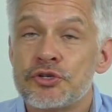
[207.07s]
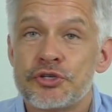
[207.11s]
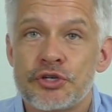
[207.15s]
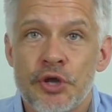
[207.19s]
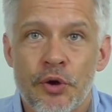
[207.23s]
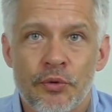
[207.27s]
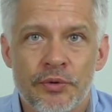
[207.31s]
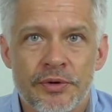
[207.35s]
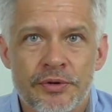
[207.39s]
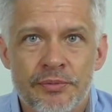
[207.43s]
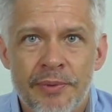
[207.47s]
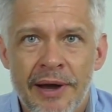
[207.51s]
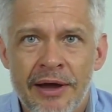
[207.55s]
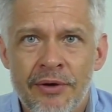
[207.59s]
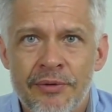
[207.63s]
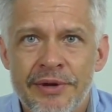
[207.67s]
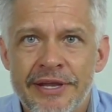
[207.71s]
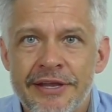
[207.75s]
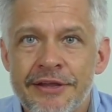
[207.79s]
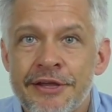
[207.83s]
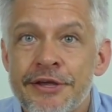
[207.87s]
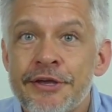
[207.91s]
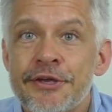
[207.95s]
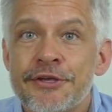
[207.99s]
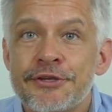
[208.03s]
Don't
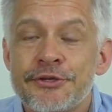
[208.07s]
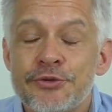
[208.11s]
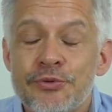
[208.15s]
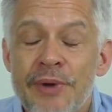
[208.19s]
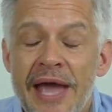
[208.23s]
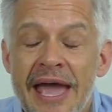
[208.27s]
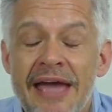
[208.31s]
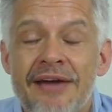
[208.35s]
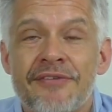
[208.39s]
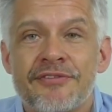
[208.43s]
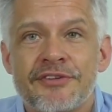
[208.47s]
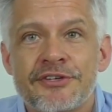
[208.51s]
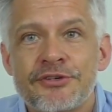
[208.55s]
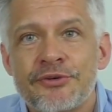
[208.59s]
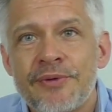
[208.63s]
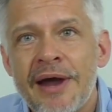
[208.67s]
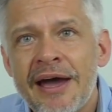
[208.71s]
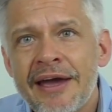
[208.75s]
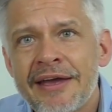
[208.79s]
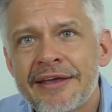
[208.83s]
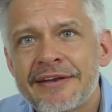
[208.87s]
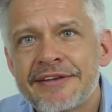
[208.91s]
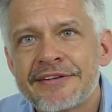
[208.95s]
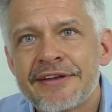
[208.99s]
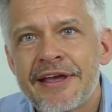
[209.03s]
worry, you have
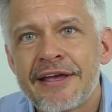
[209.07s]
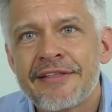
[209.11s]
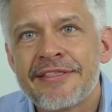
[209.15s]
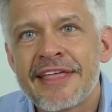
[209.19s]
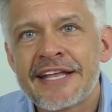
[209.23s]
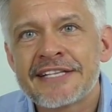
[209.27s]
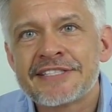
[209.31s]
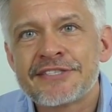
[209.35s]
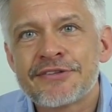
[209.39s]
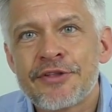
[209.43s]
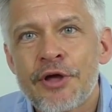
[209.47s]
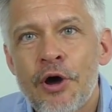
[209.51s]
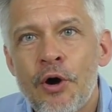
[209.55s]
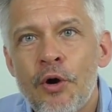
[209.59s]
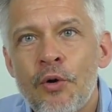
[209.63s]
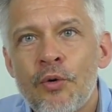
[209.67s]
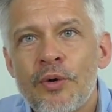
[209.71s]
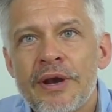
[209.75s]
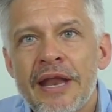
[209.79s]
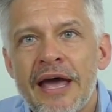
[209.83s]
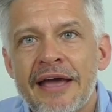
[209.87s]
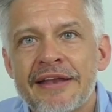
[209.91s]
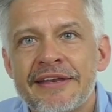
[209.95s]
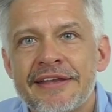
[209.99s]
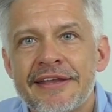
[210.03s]
tried. And that's the
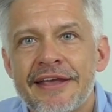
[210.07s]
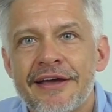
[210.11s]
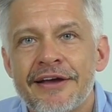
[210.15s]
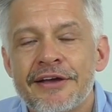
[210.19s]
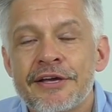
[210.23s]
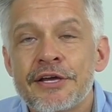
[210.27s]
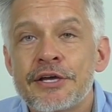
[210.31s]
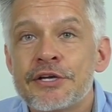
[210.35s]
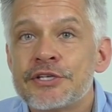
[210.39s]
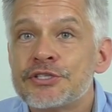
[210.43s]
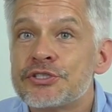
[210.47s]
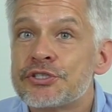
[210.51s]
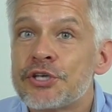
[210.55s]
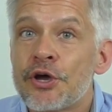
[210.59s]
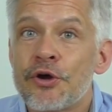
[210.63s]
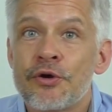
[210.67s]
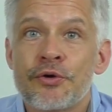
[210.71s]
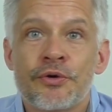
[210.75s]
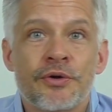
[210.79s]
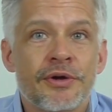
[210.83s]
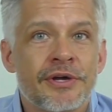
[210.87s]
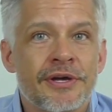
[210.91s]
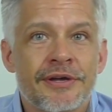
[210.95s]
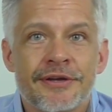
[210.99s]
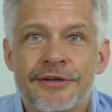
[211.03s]
whole idea.
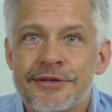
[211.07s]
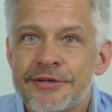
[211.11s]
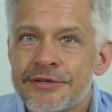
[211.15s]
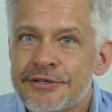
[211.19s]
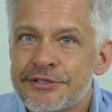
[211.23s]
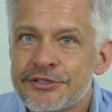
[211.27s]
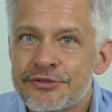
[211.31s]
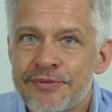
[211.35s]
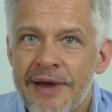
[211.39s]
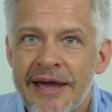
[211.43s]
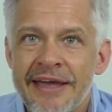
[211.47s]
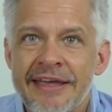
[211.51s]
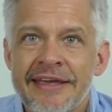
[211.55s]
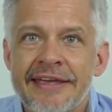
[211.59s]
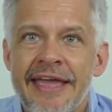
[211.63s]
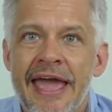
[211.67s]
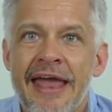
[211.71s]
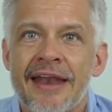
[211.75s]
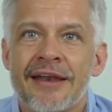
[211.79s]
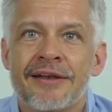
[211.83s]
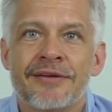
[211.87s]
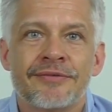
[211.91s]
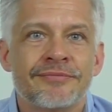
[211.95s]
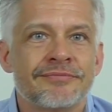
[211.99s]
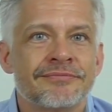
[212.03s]
So try
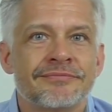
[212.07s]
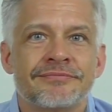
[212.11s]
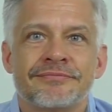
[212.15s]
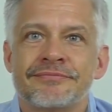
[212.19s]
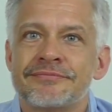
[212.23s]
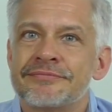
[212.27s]
again.